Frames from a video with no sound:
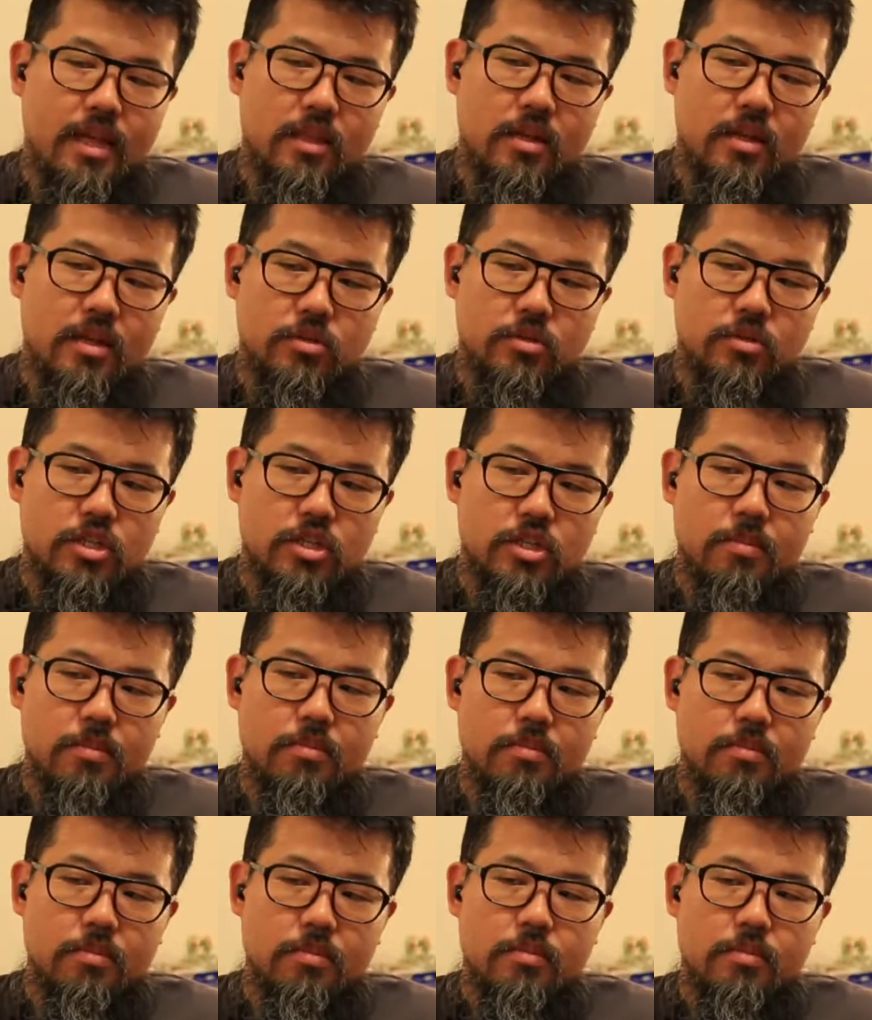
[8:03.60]
shouldn't
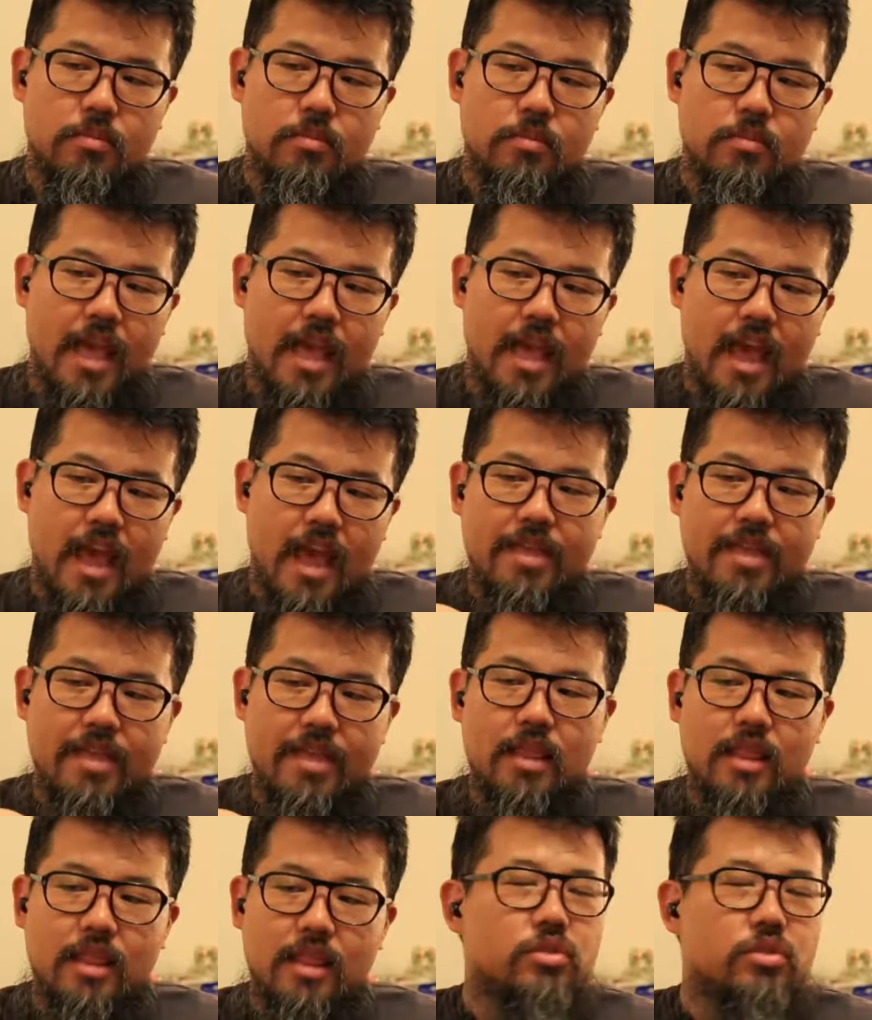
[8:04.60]
have that
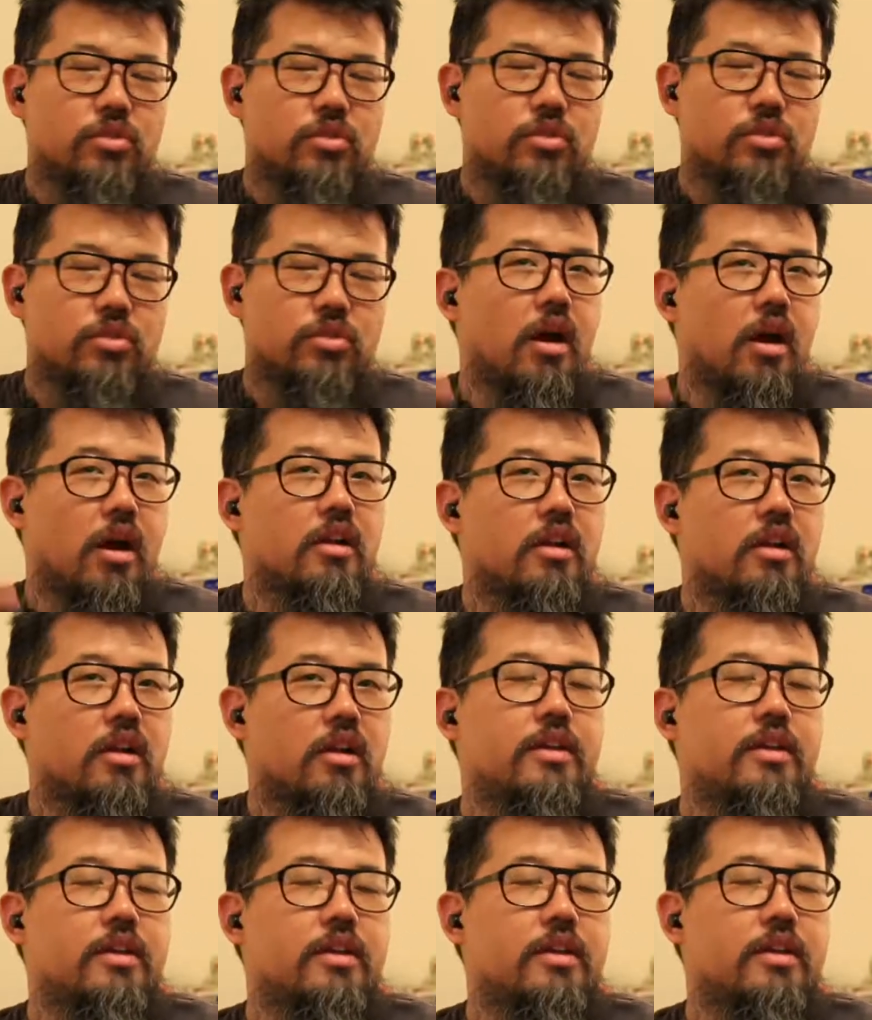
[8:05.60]
liquor store part of
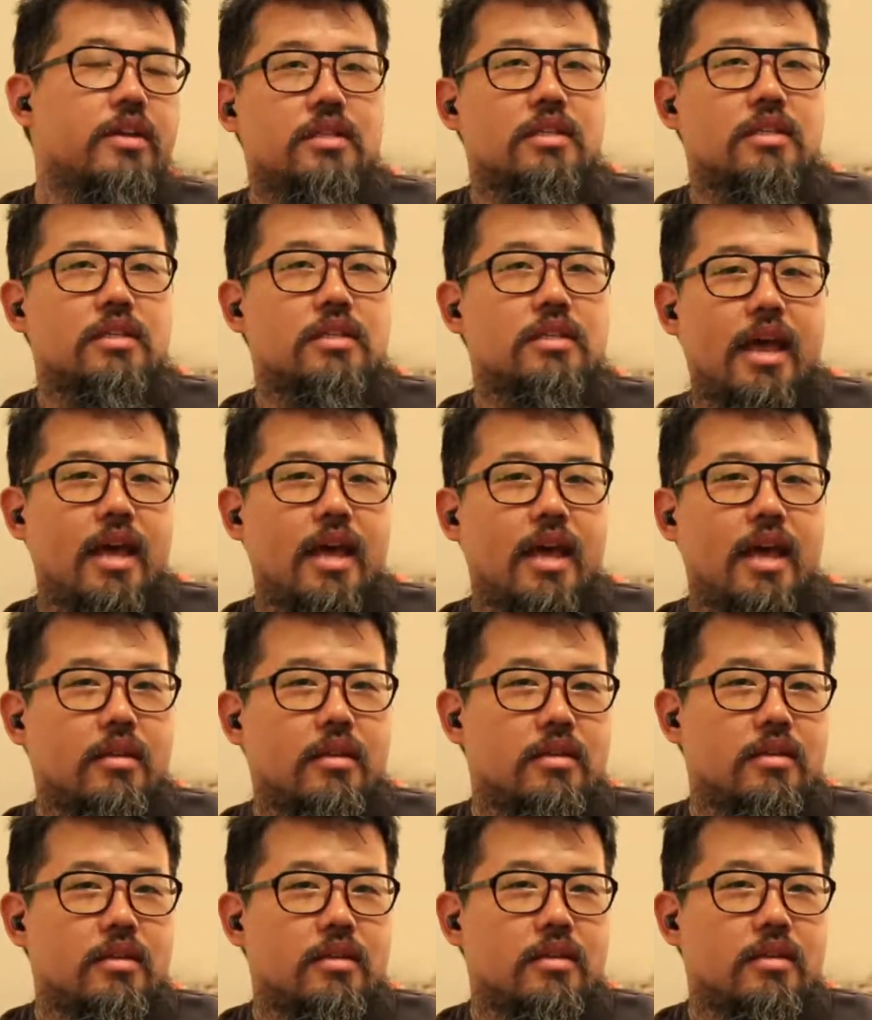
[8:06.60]
his path
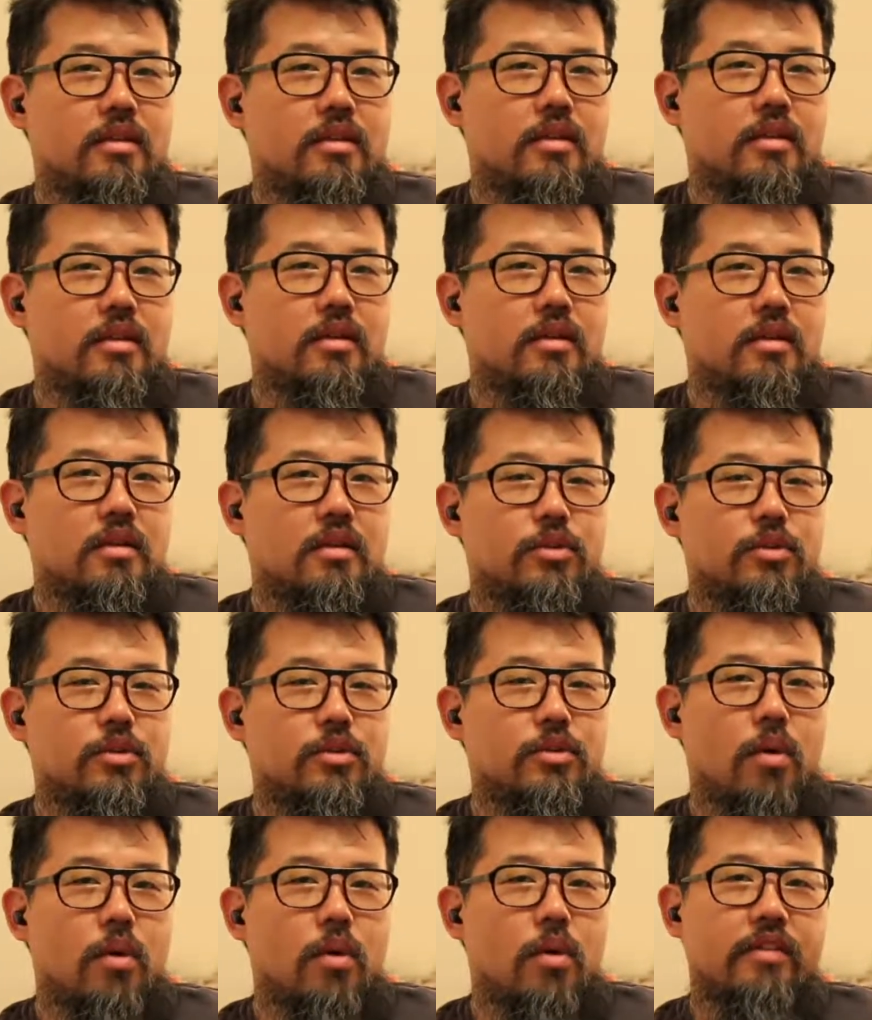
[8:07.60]
for his
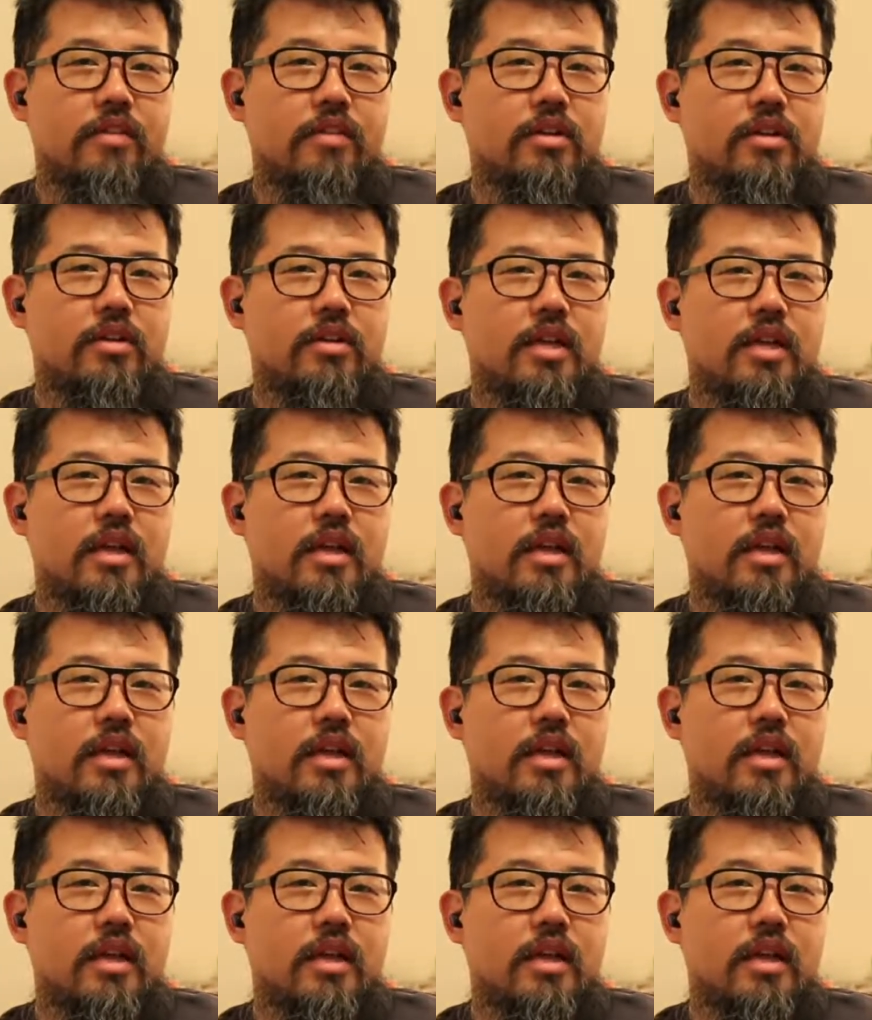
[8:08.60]
walk every day.